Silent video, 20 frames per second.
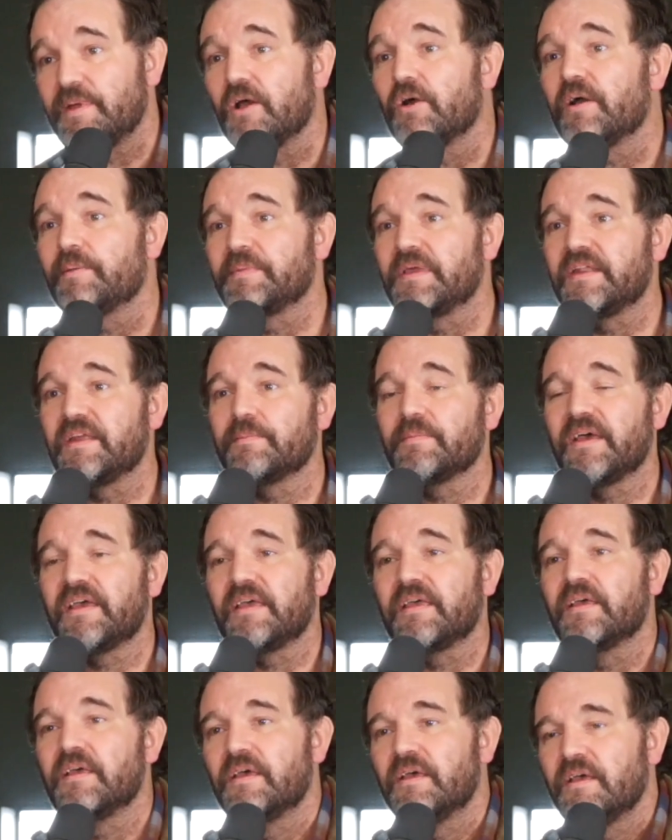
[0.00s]
that I'm getting
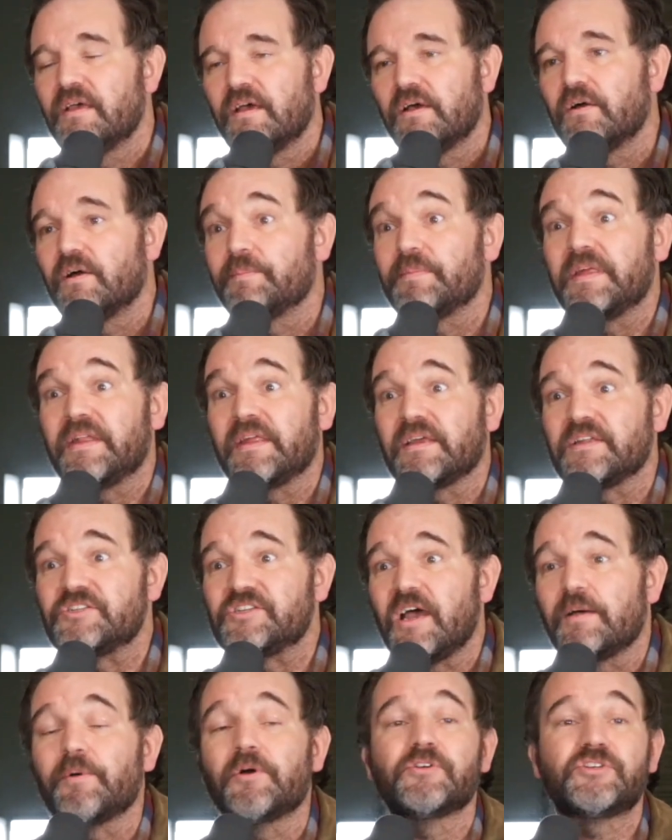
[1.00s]
a
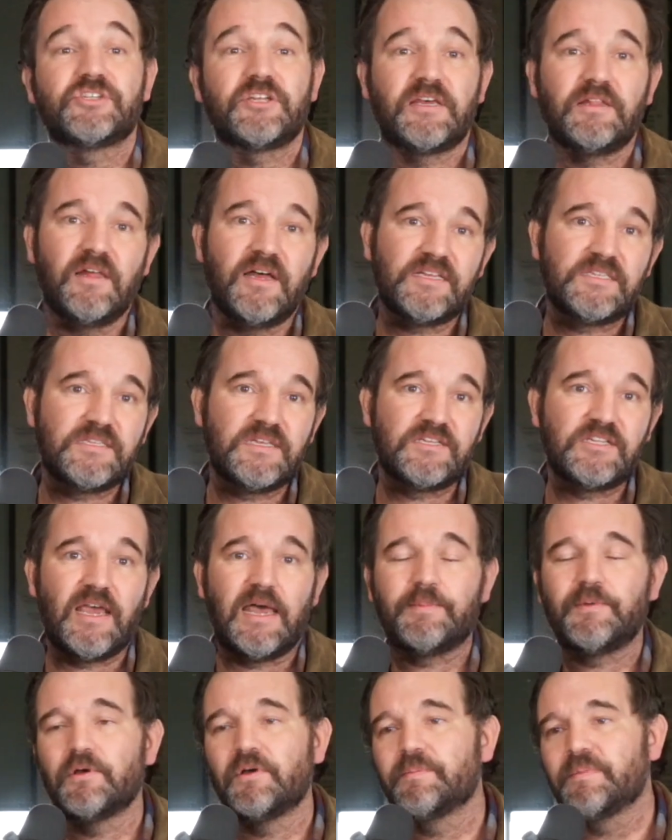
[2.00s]
job. Oh, shit, I lost a
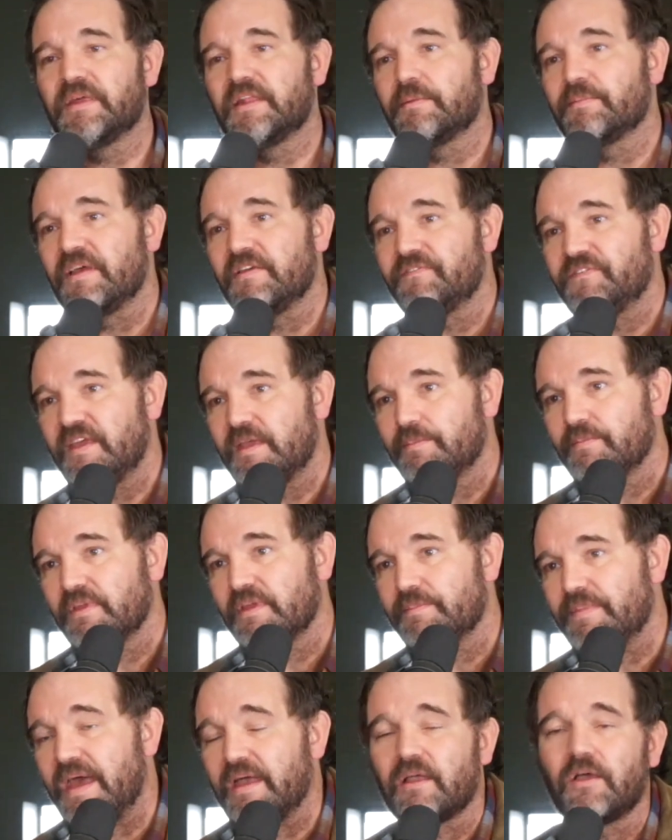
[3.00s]
job. Oh, I'm getting my
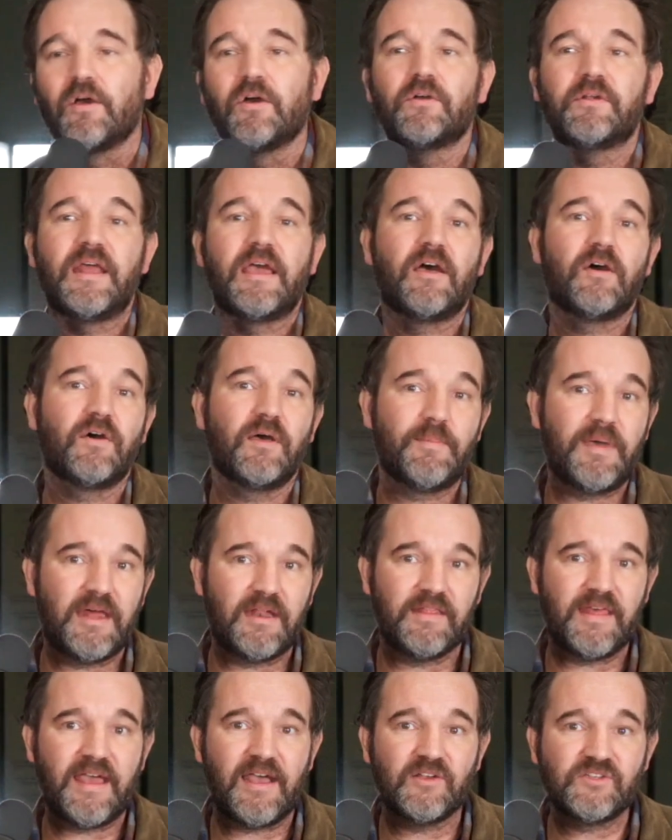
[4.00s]
family back. Oh, now I'm
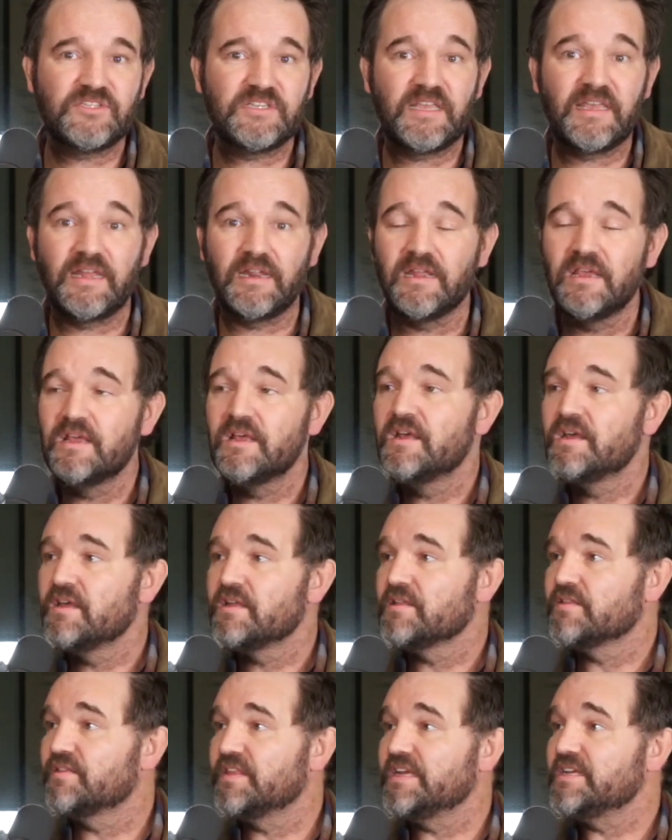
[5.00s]
out of the house again.
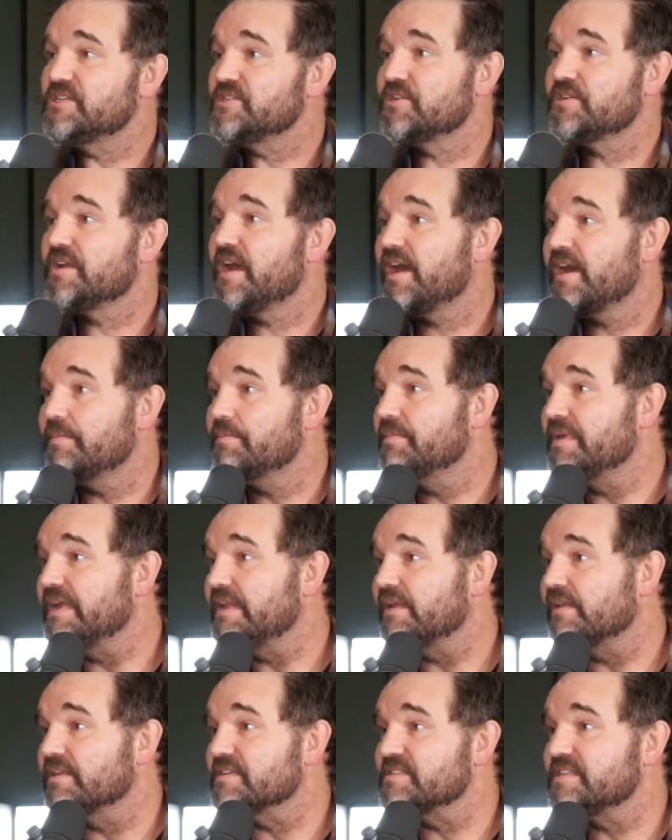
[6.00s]
These are not
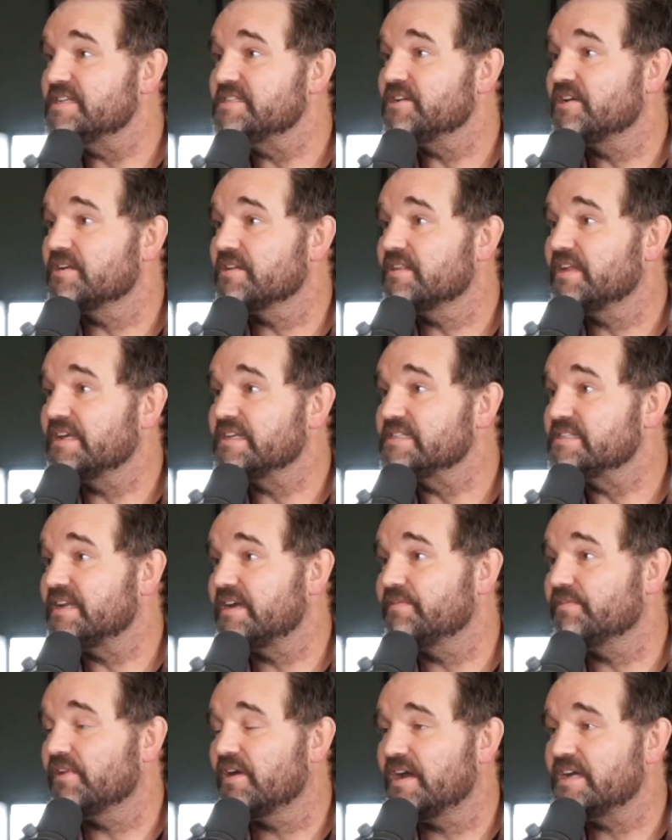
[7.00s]
meaningless. These aren't things
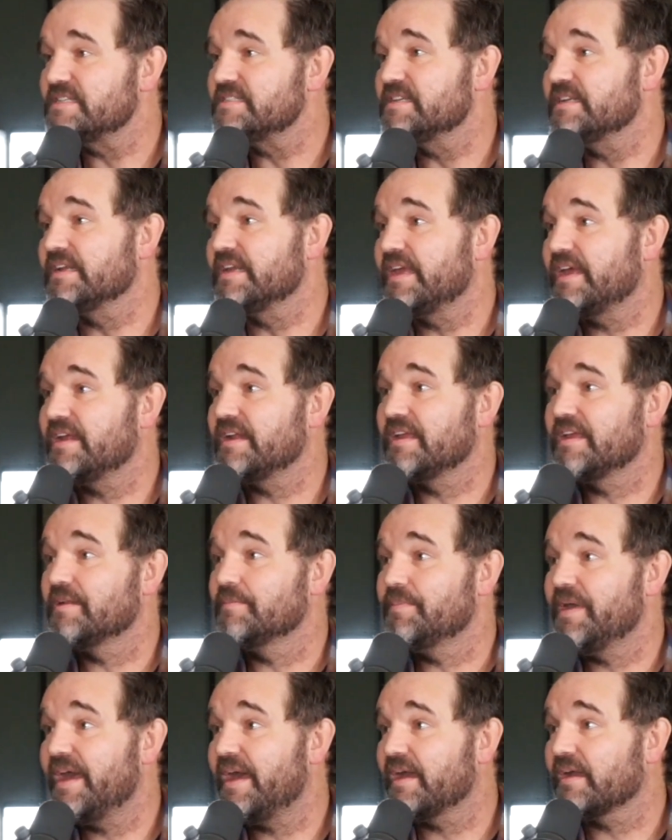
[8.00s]
that I've lost and can't
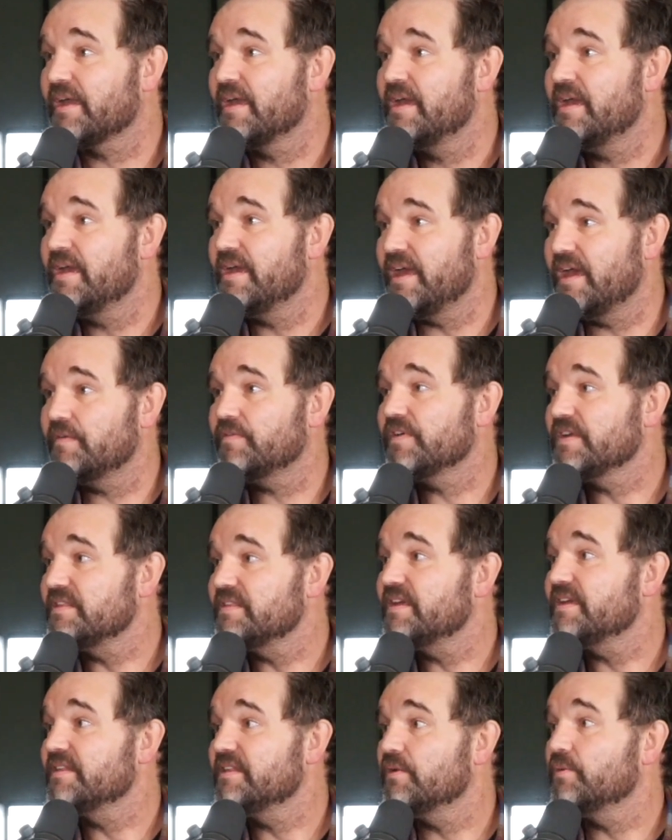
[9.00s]
get back.
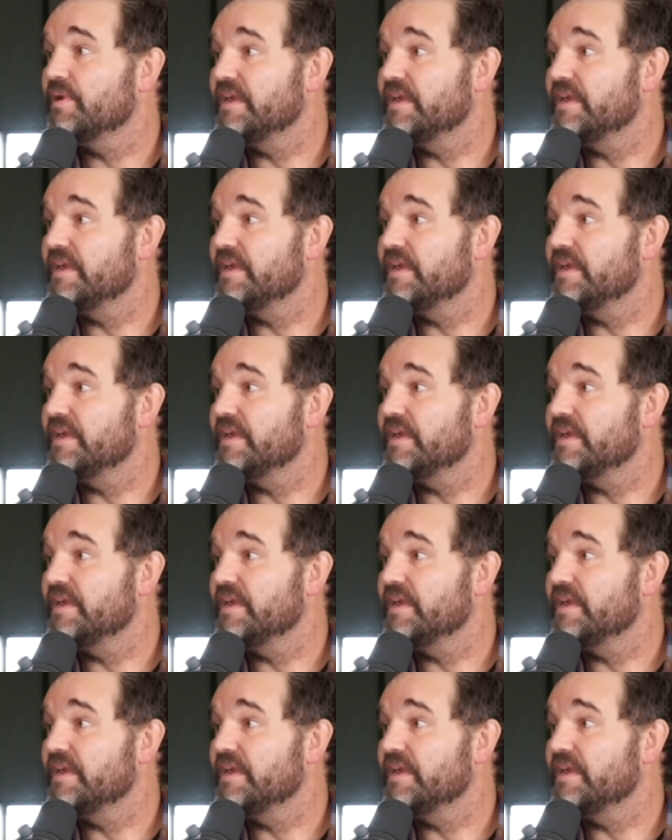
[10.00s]
Everything